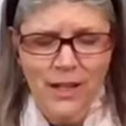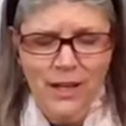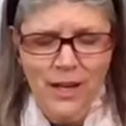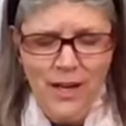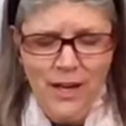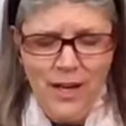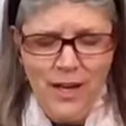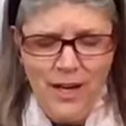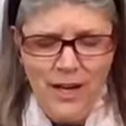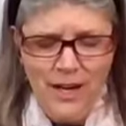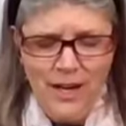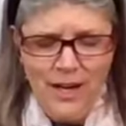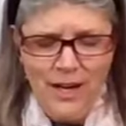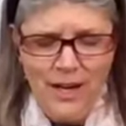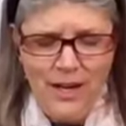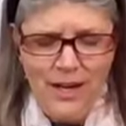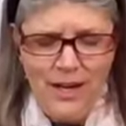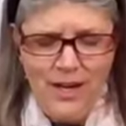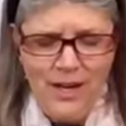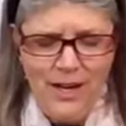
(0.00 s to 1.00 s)

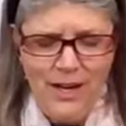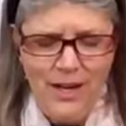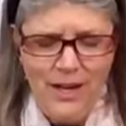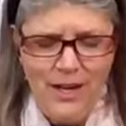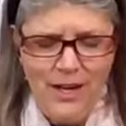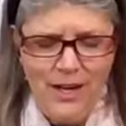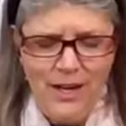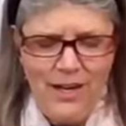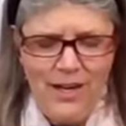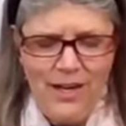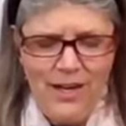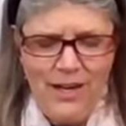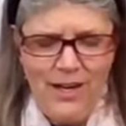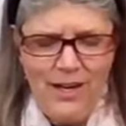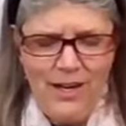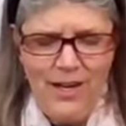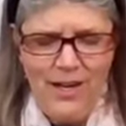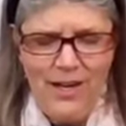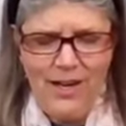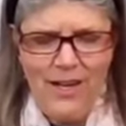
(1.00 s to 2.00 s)

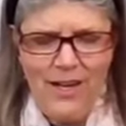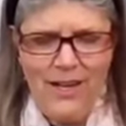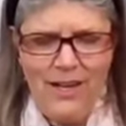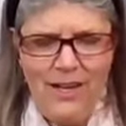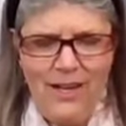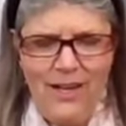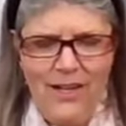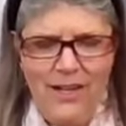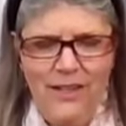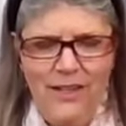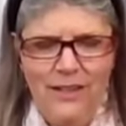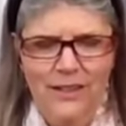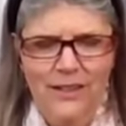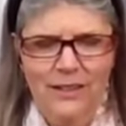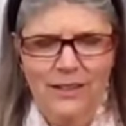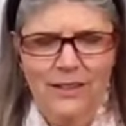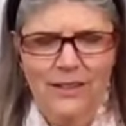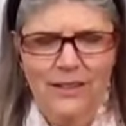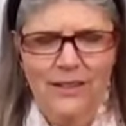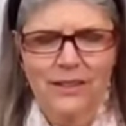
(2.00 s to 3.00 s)

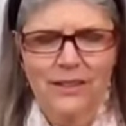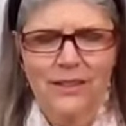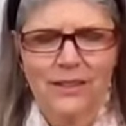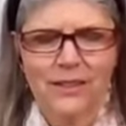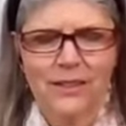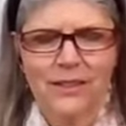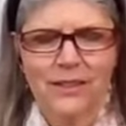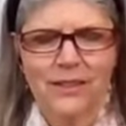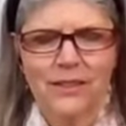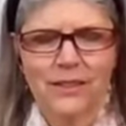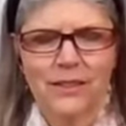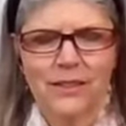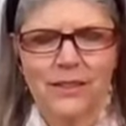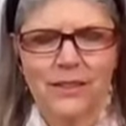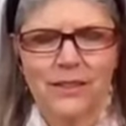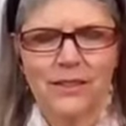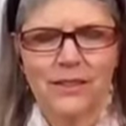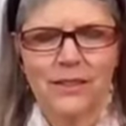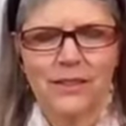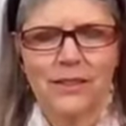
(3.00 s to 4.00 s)

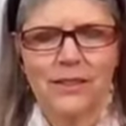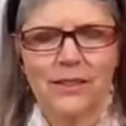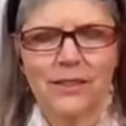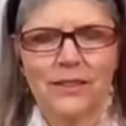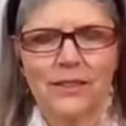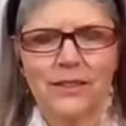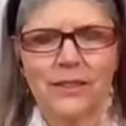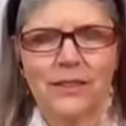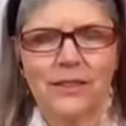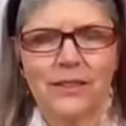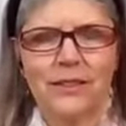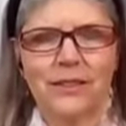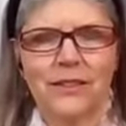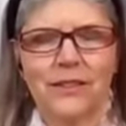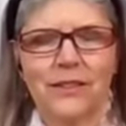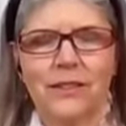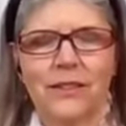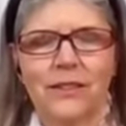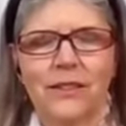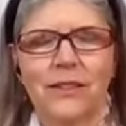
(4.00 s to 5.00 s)

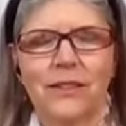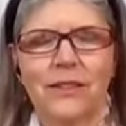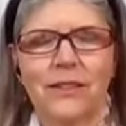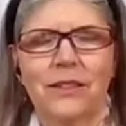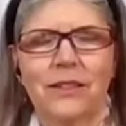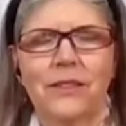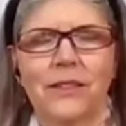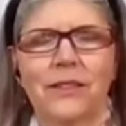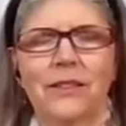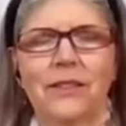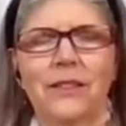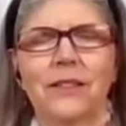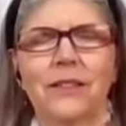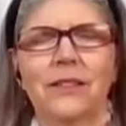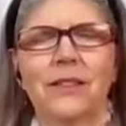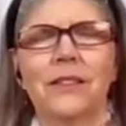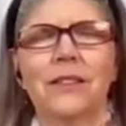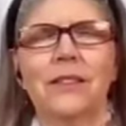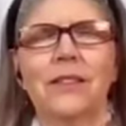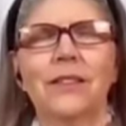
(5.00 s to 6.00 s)

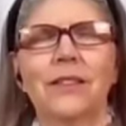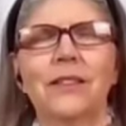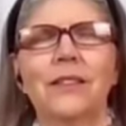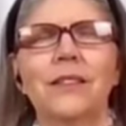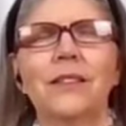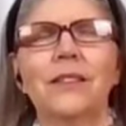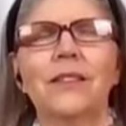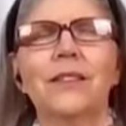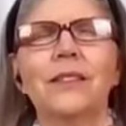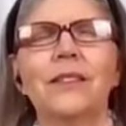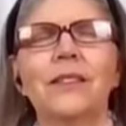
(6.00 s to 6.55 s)
No one is speaking in this clip.